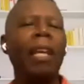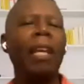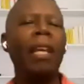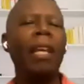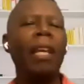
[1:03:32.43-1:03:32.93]

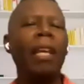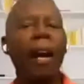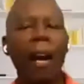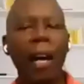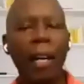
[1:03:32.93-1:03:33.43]
And the
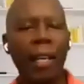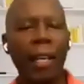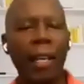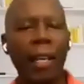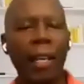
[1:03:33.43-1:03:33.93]

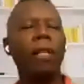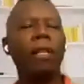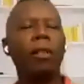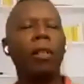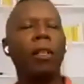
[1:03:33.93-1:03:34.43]
highest, there's
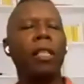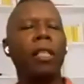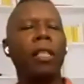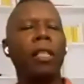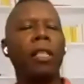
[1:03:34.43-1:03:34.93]
one
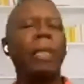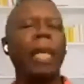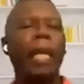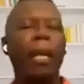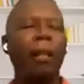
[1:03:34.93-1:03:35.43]
called the
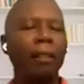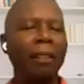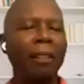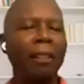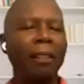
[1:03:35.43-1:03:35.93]
Sweattail.
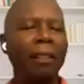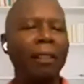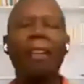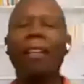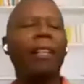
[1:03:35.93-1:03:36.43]

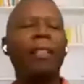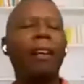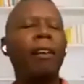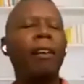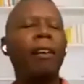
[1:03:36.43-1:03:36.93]
There's
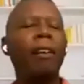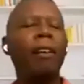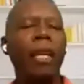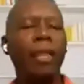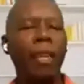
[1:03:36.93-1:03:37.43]
only
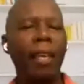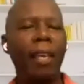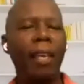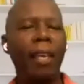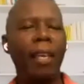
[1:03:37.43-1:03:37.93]
one, I
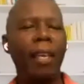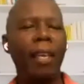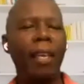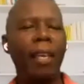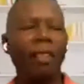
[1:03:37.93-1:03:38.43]
think, that they
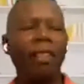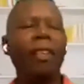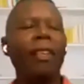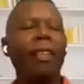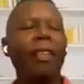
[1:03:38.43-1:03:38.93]
built.
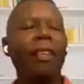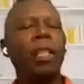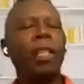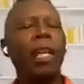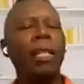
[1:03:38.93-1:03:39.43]

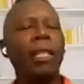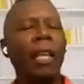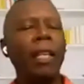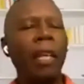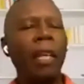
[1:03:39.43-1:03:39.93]
Would you like to
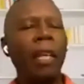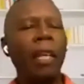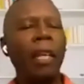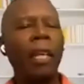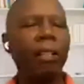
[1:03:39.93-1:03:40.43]
guess how
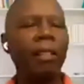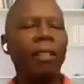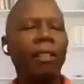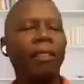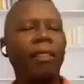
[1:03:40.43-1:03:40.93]
much it costs?